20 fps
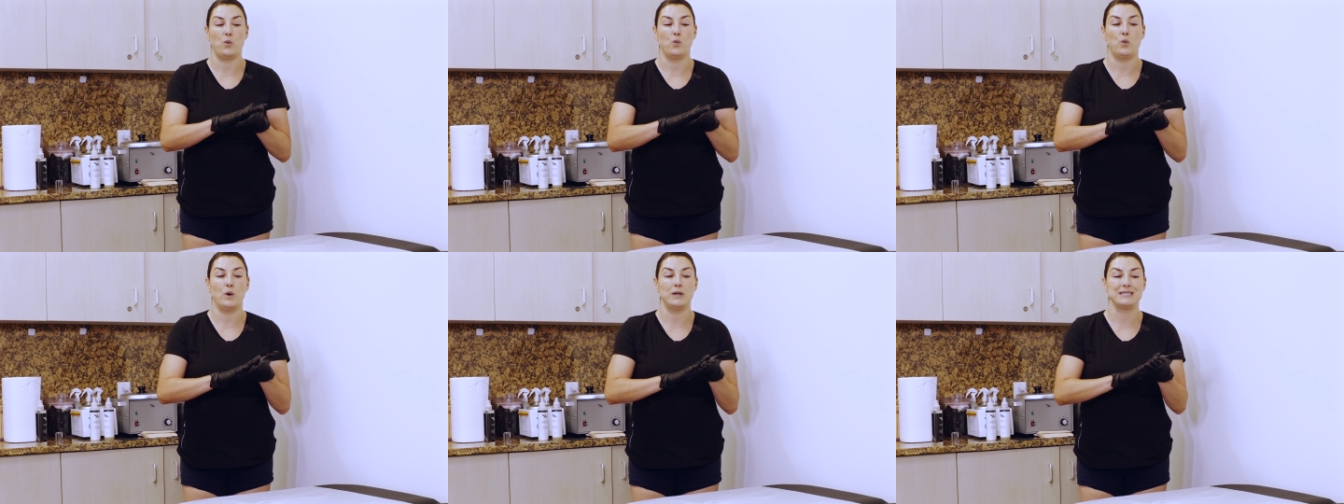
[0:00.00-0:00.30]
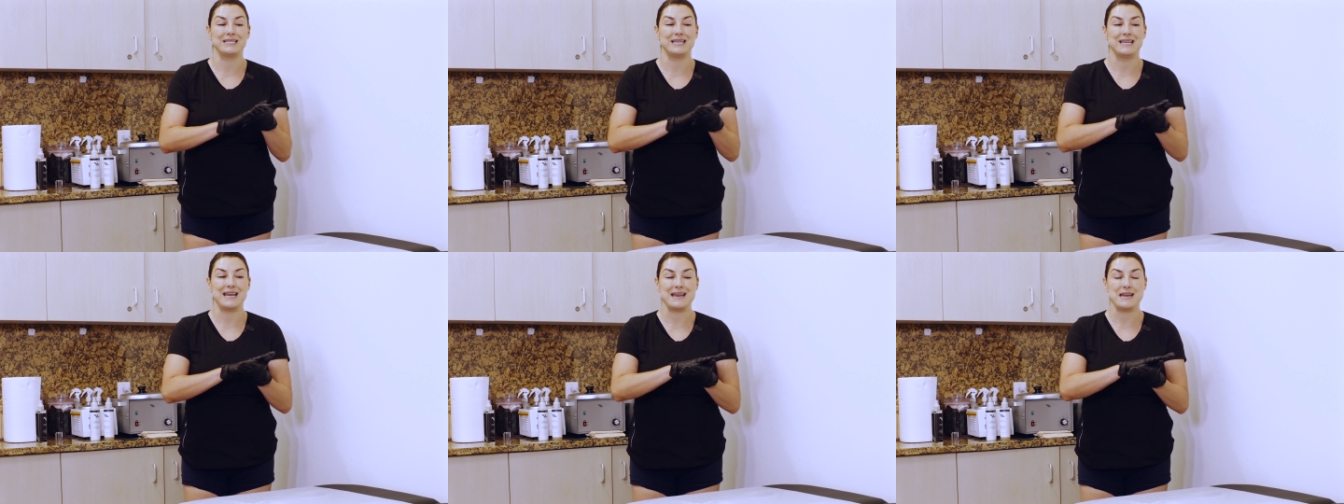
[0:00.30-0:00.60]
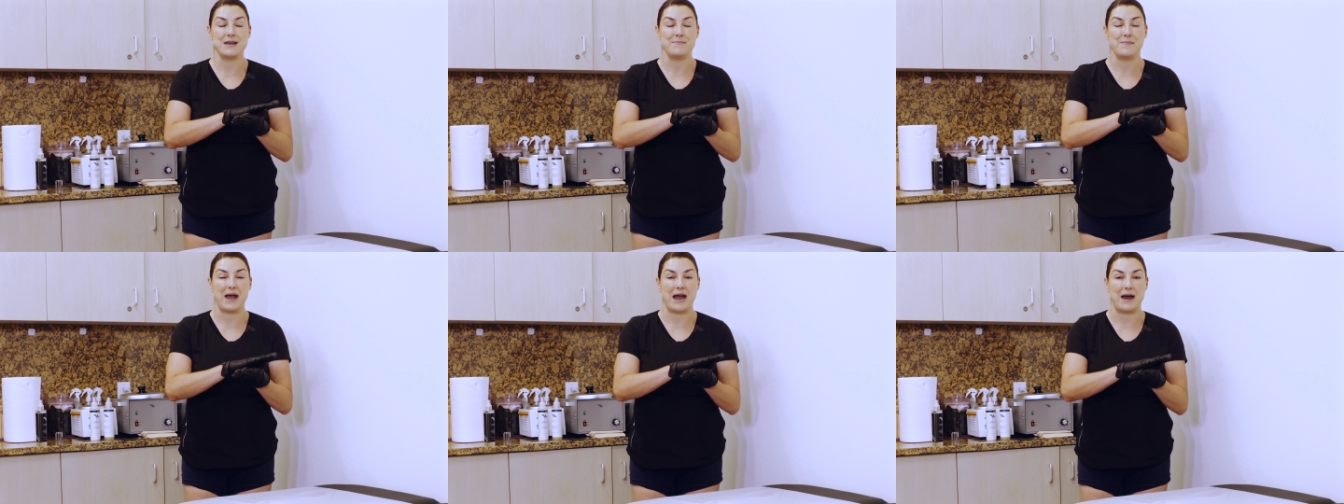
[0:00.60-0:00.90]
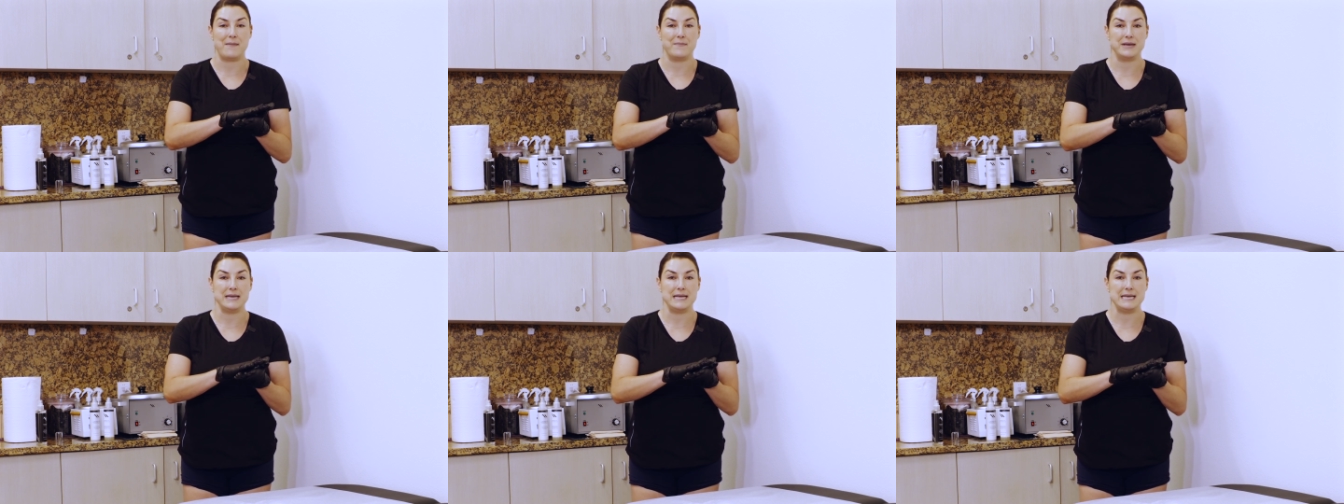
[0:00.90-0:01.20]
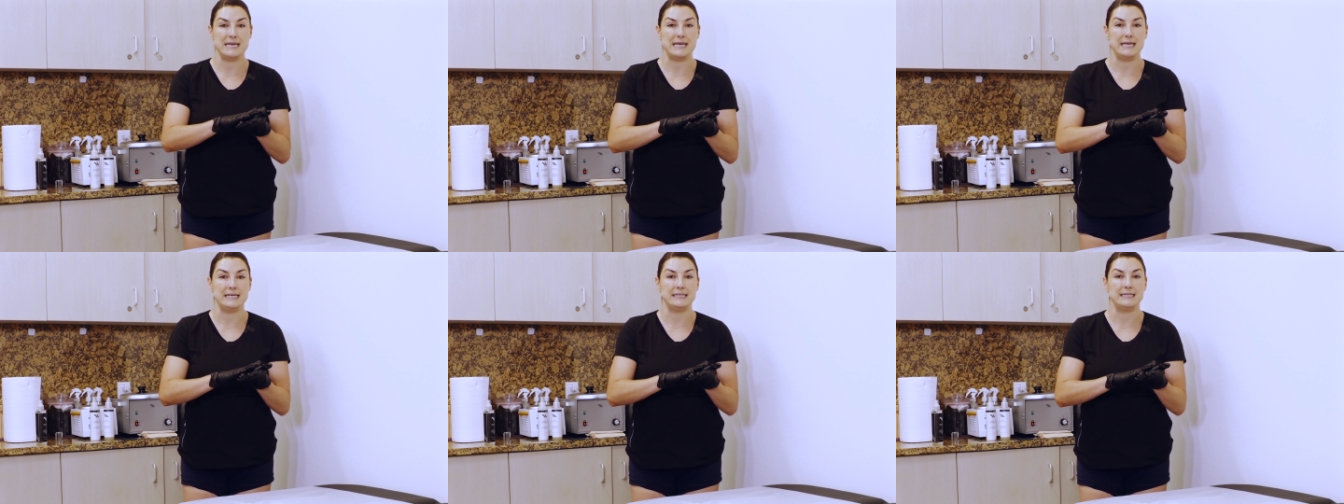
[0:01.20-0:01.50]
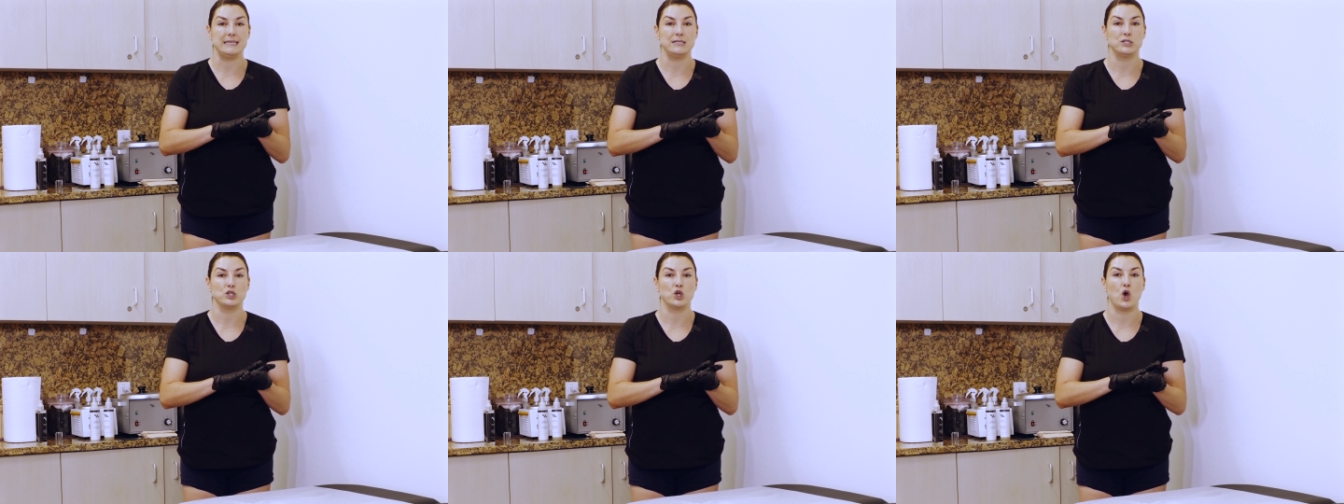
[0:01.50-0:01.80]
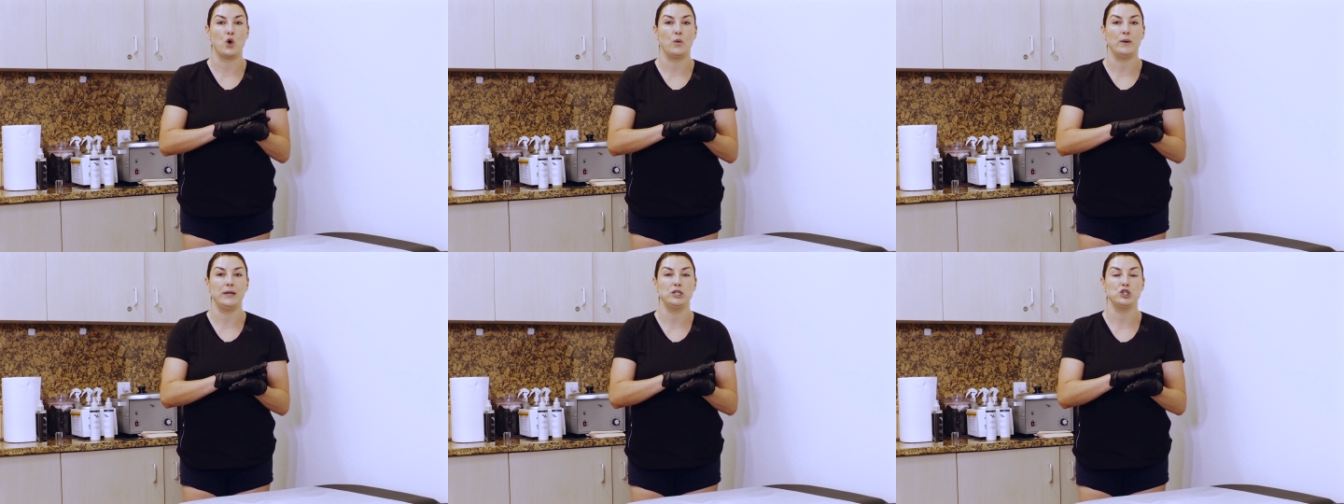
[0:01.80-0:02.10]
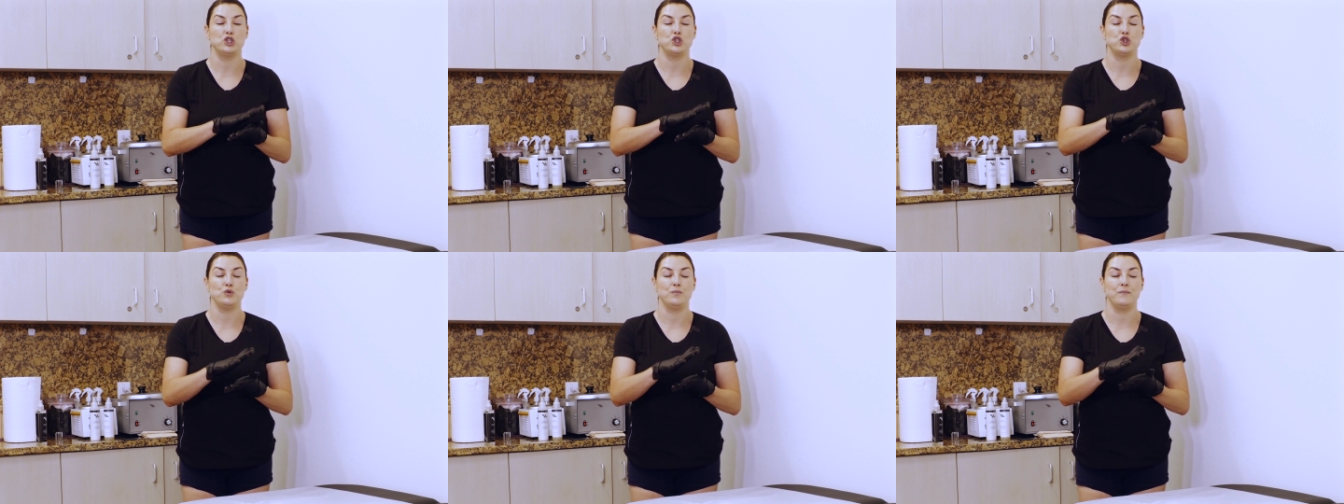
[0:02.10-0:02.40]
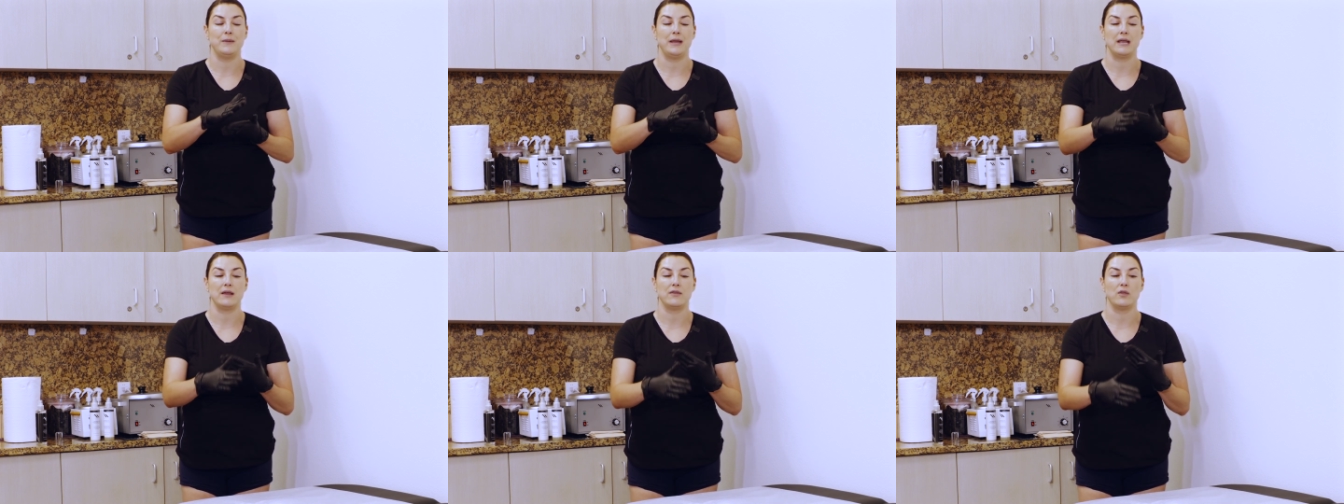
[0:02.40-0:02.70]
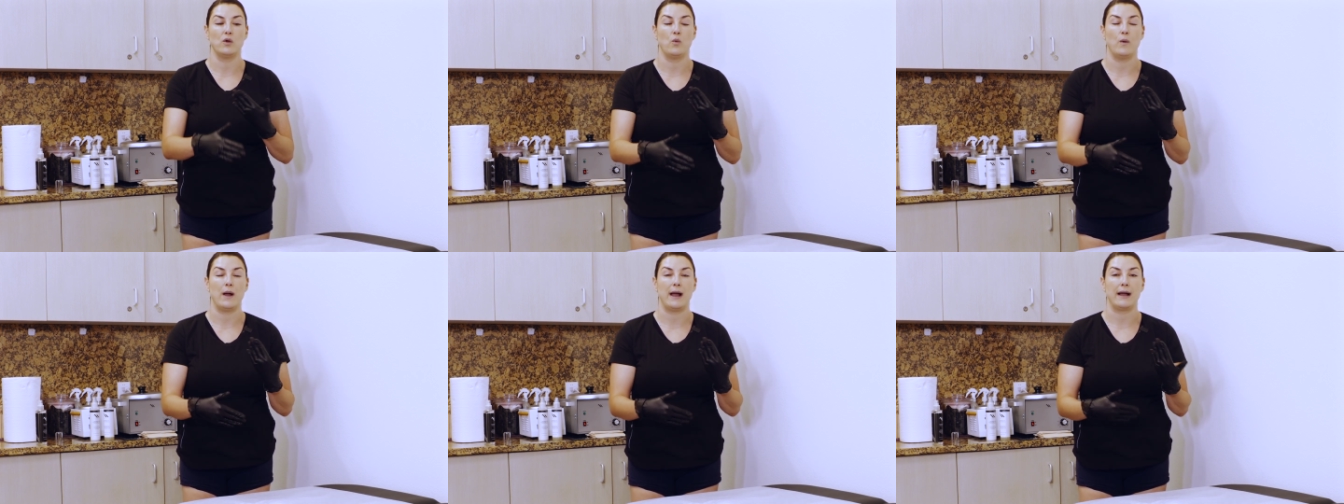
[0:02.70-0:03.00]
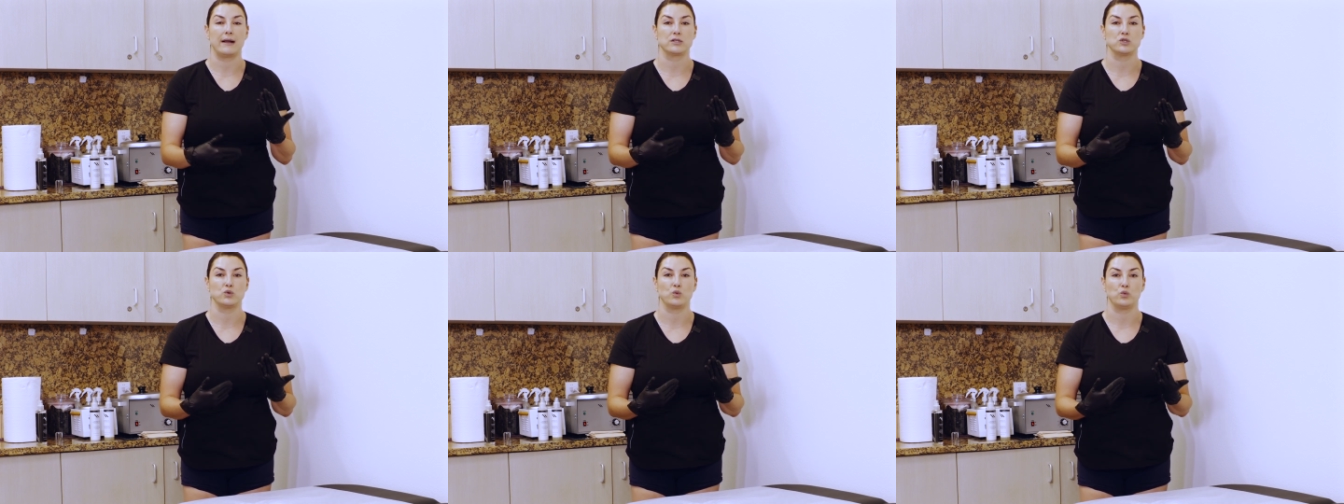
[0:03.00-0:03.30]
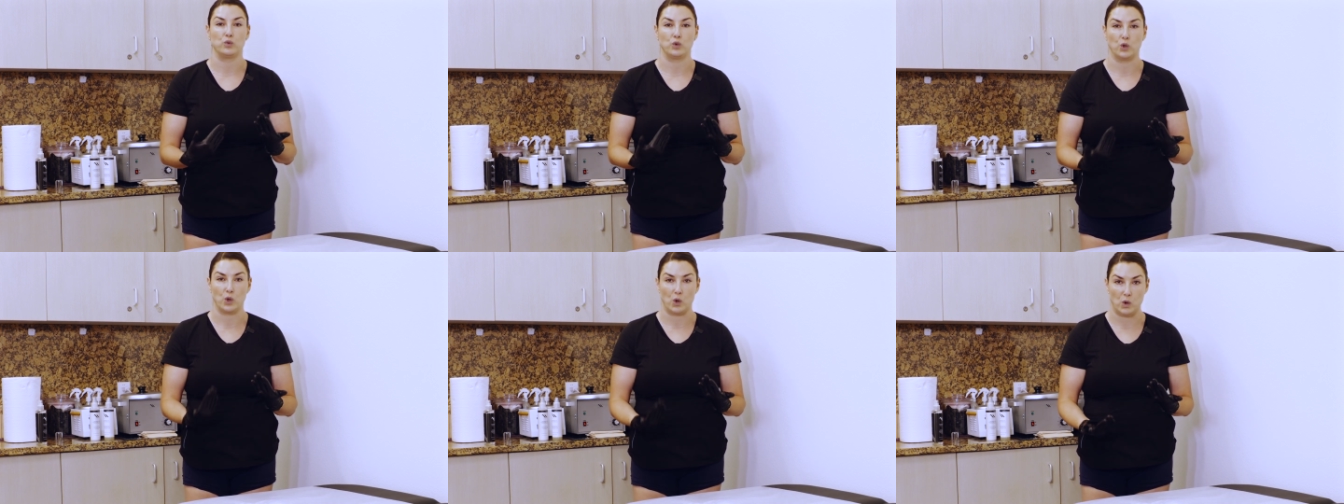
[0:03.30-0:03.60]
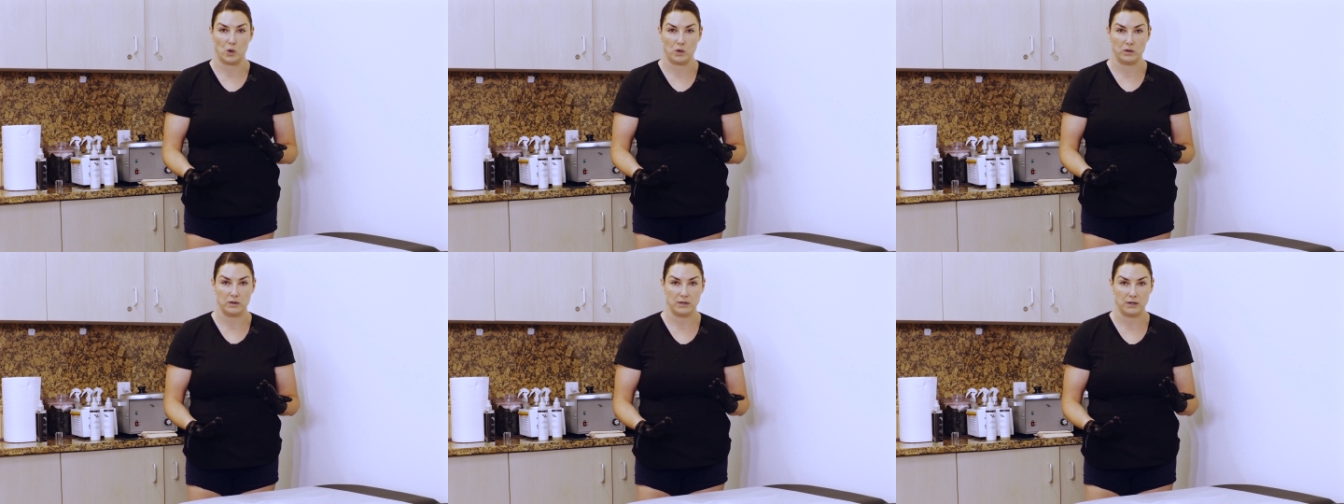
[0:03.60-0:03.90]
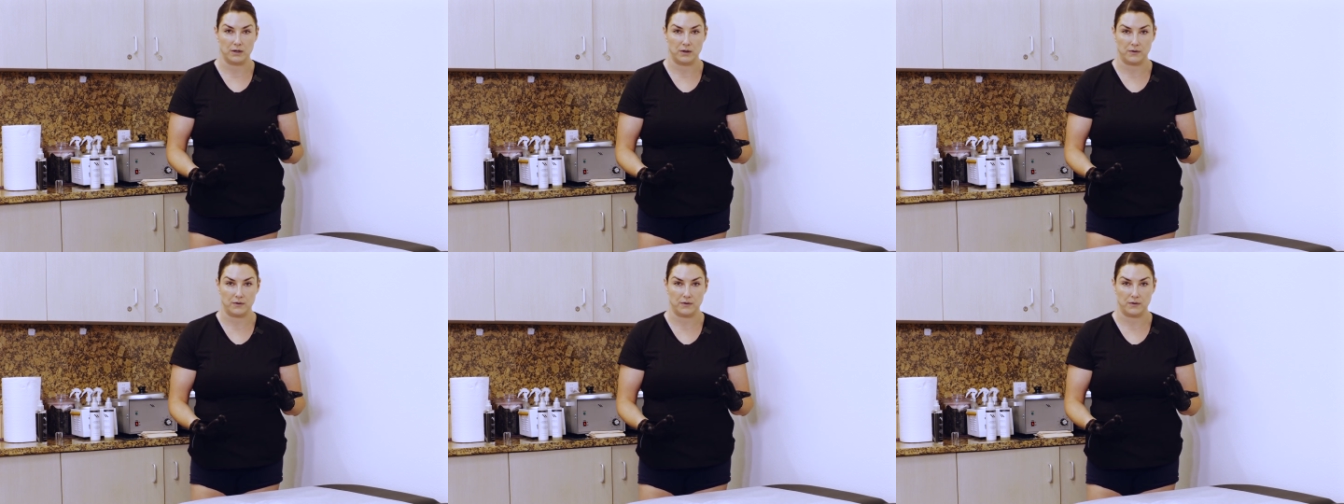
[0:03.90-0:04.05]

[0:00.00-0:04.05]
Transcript: what's gonna end up happening is it's going to make the wax roll,